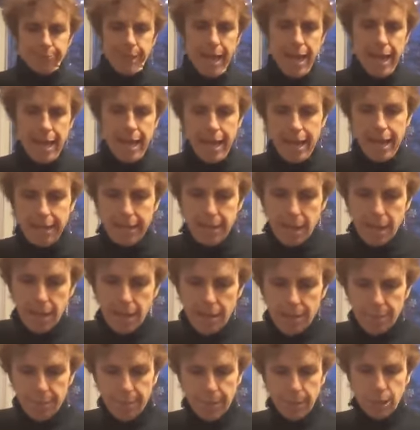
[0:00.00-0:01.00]

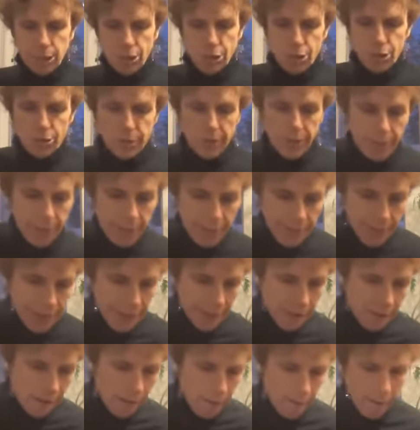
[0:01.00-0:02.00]
and make sure that
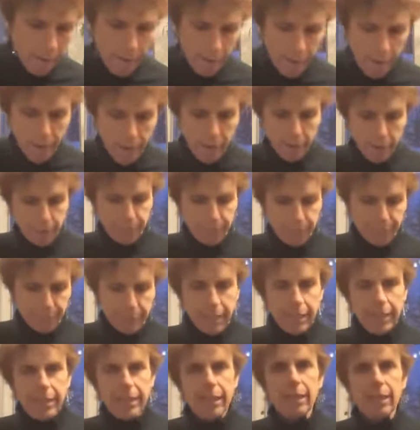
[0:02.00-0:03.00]
they are
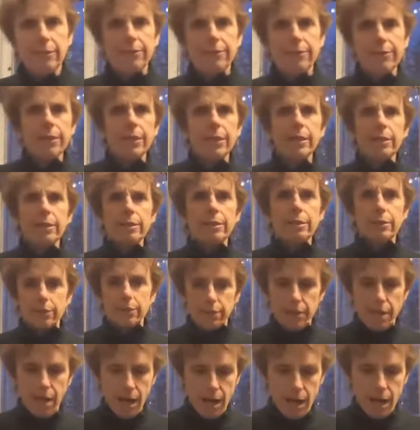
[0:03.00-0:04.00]
even
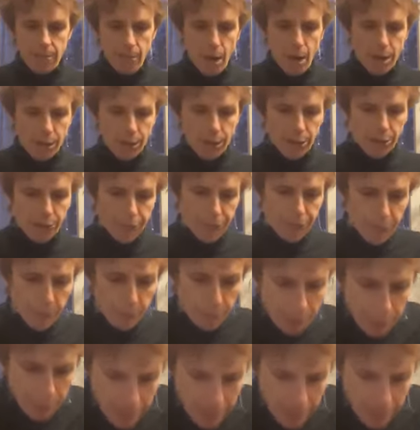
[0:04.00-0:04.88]
on your foot